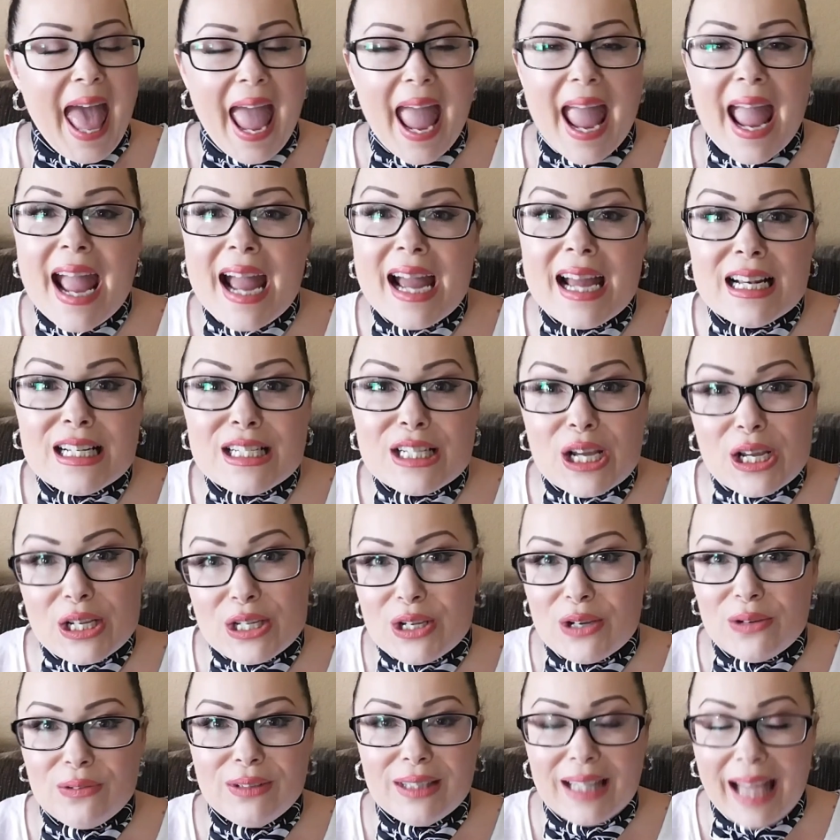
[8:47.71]
and
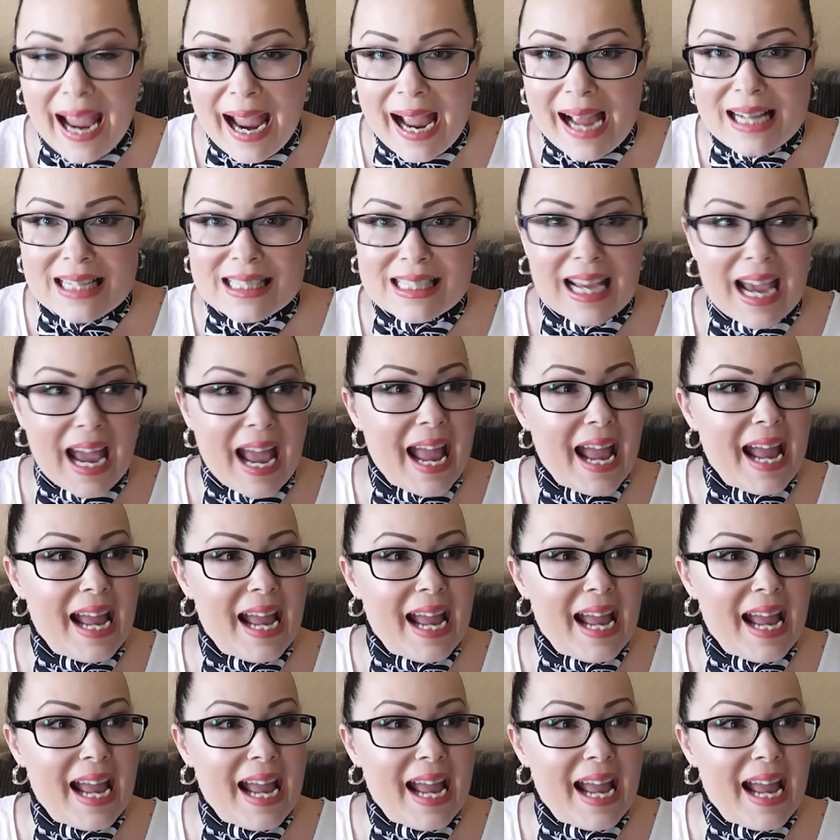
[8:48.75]
you land.